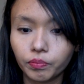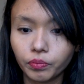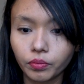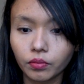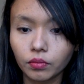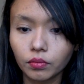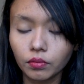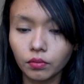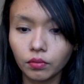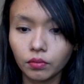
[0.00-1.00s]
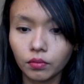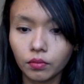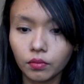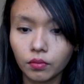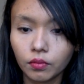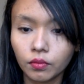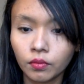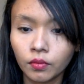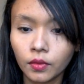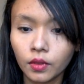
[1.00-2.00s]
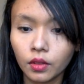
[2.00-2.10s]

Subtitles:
(no one is talking)